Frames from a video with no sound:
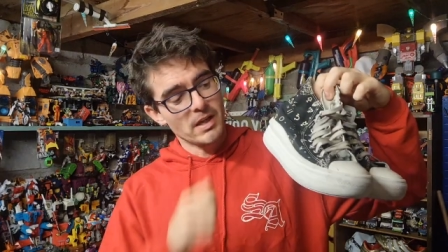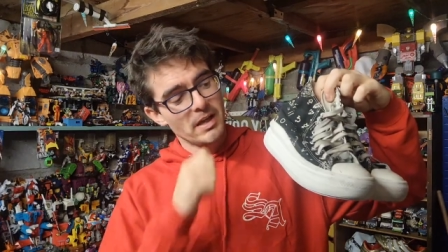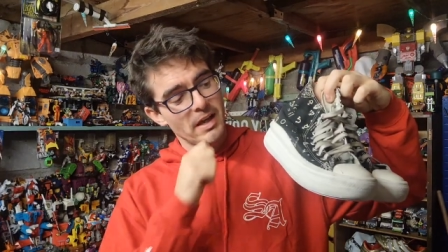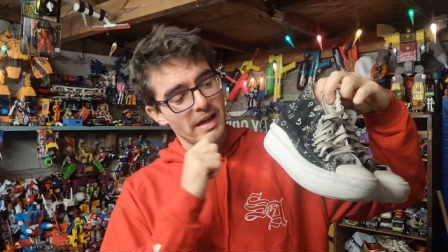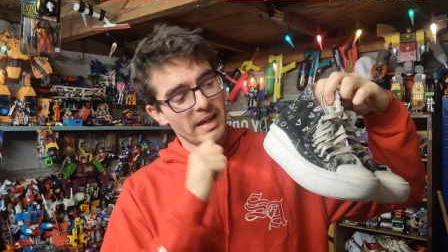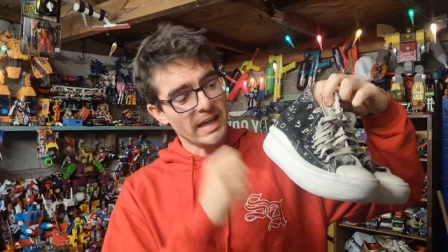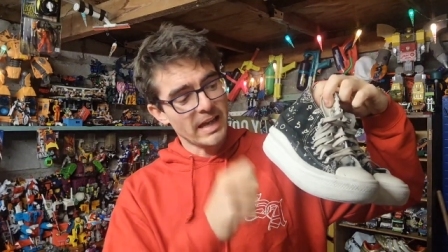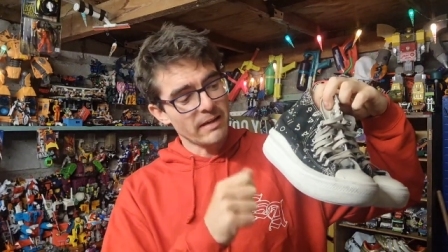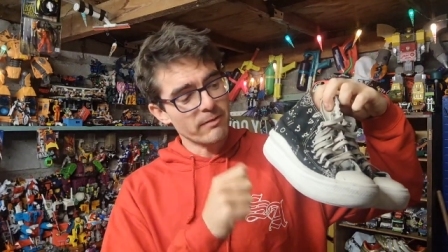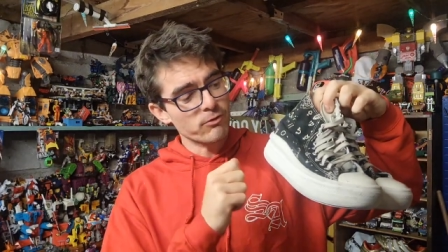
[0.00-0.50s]
I
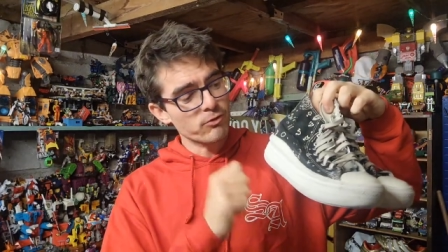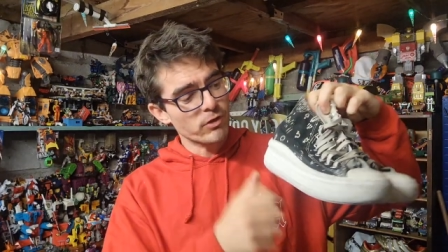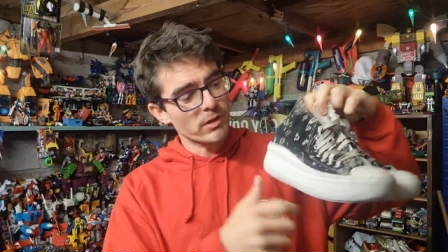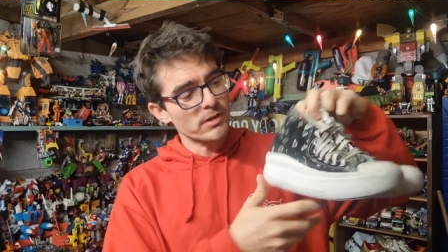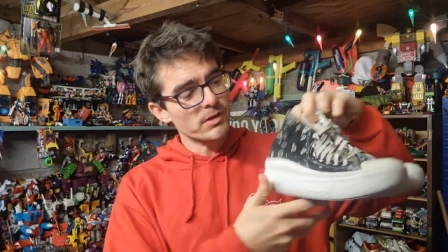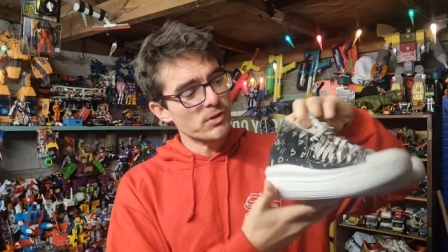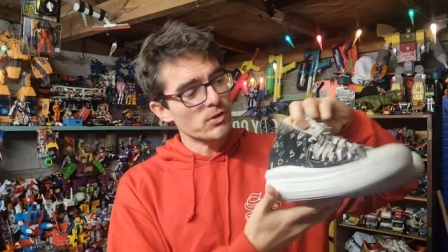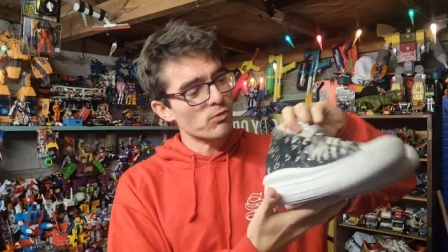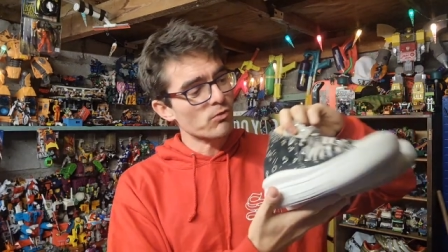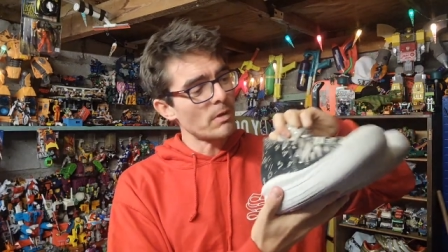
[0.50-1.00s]
have tried
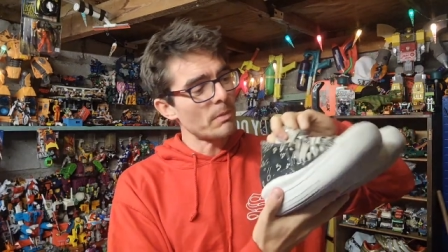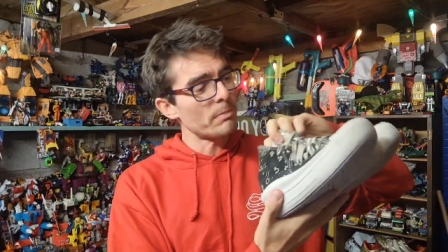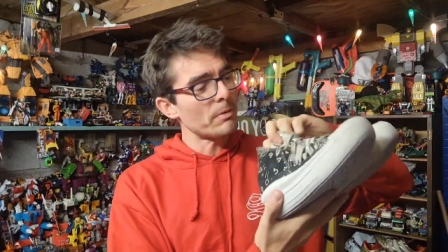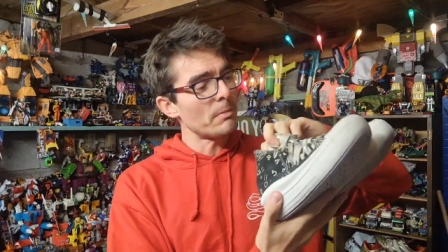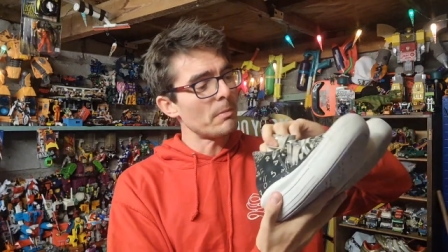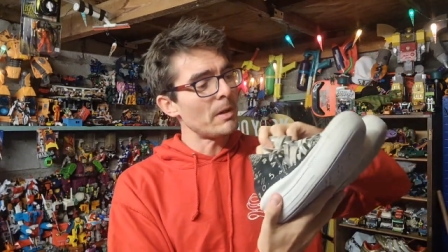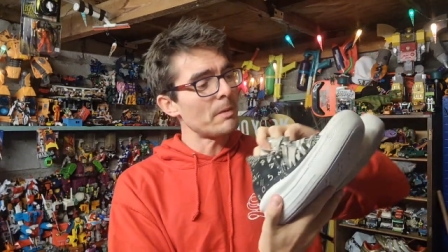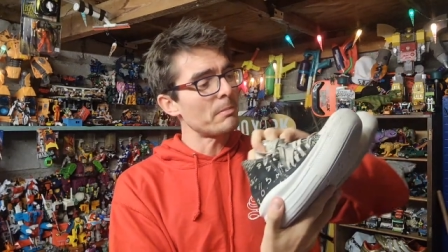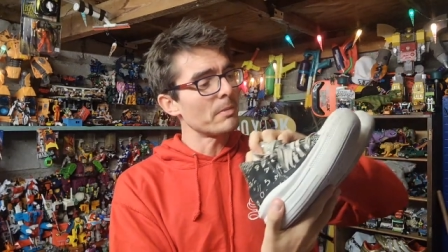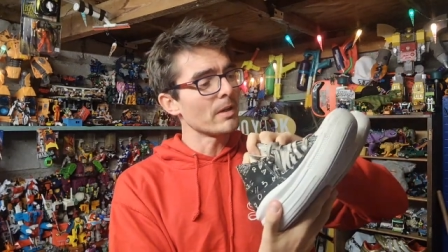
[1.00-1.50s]
to scrub them
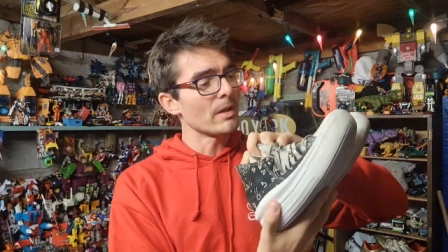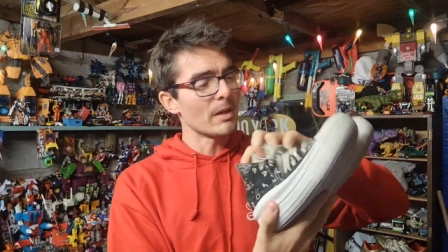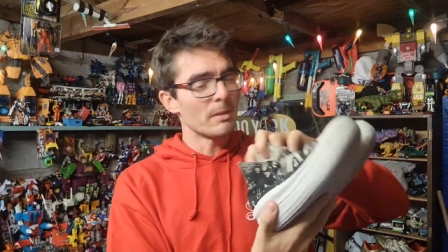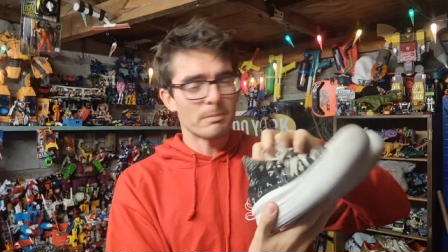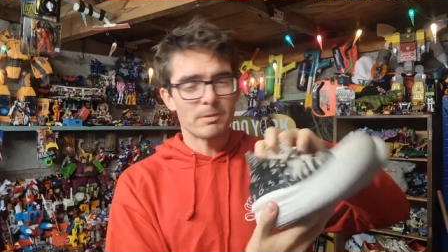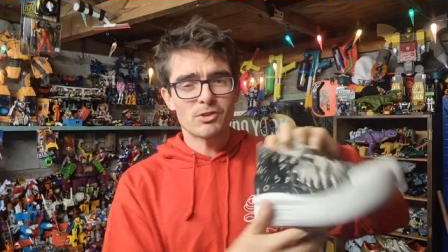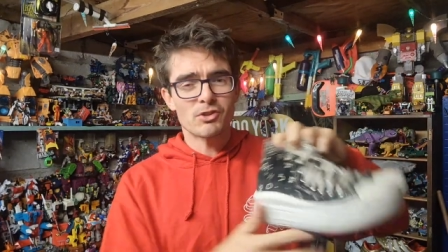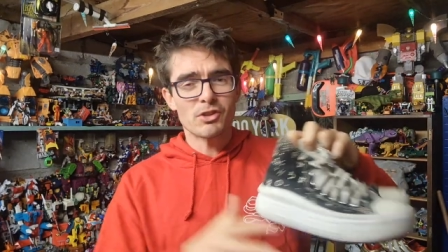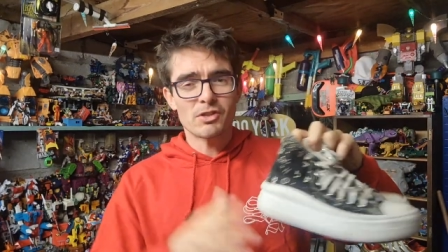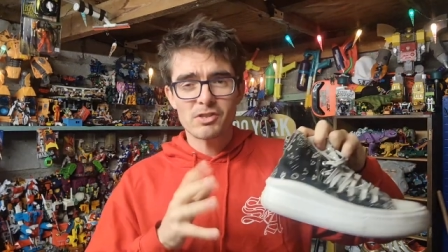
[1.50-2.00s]
up,
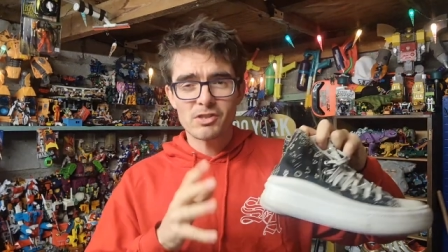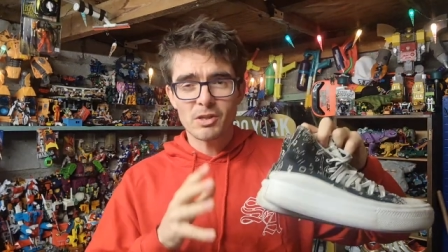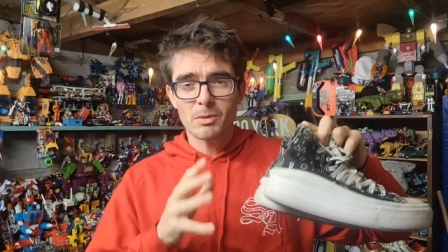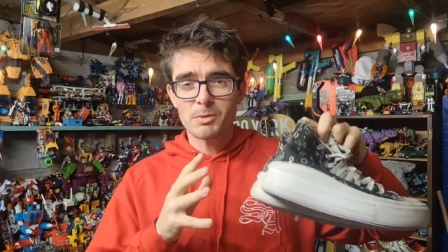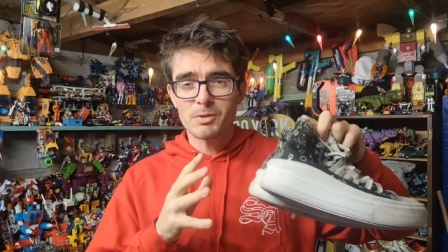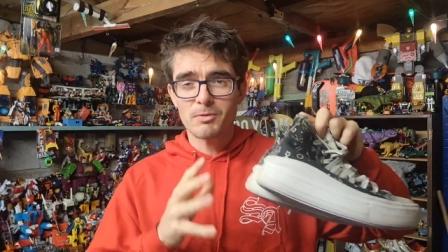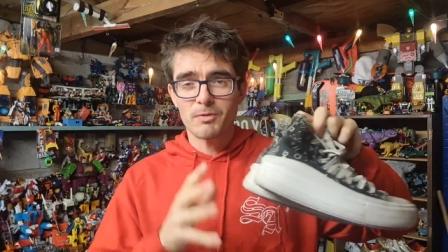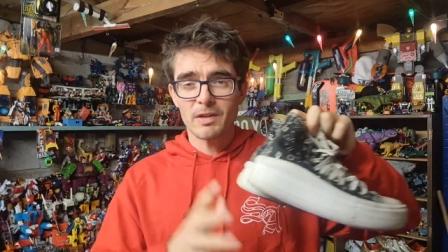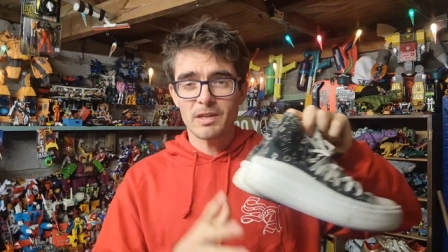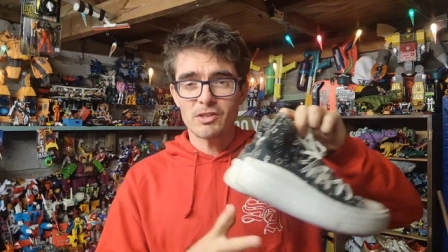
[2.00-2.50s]
but just as I
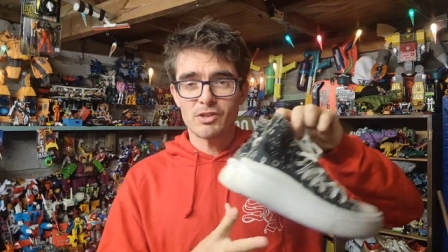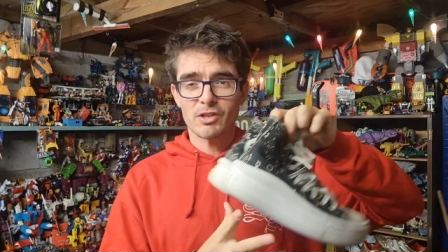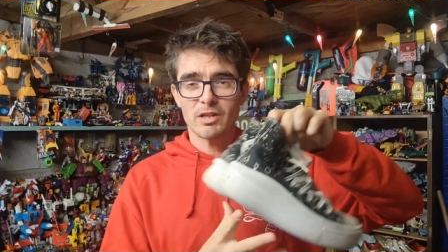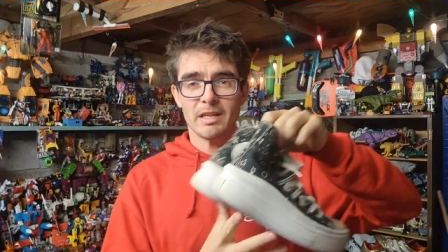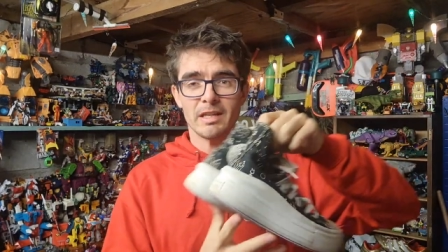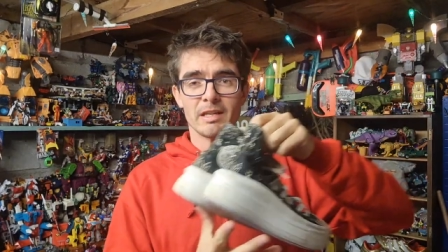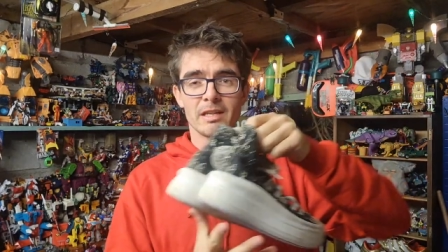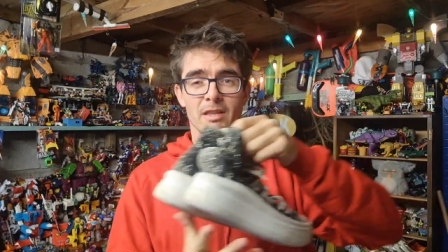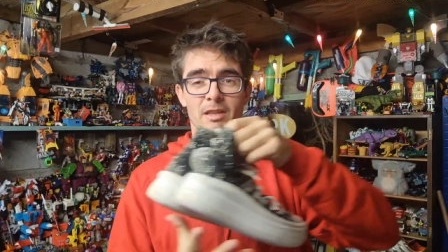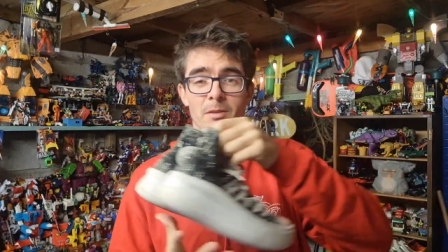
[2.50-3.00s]
was finished
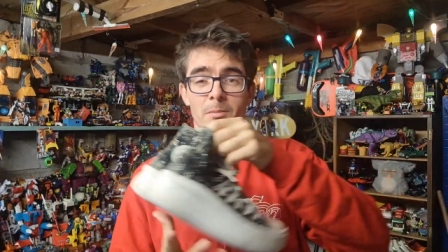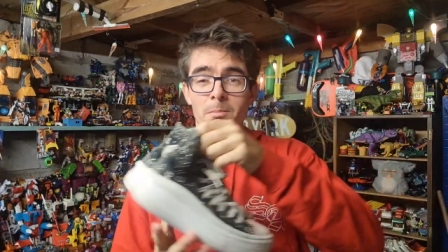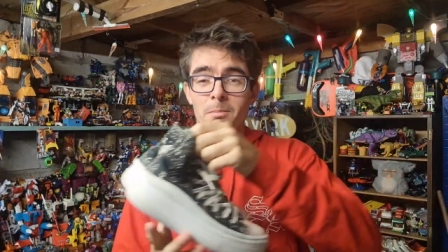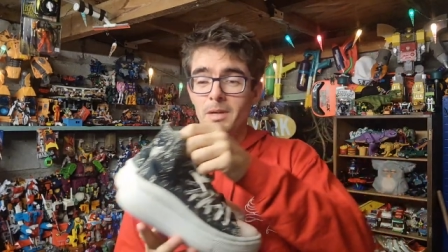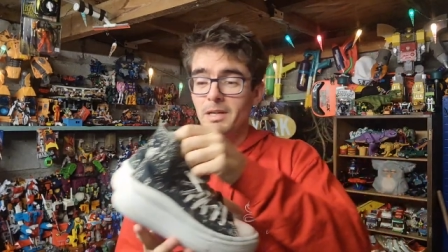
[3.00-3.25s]
cleaning them,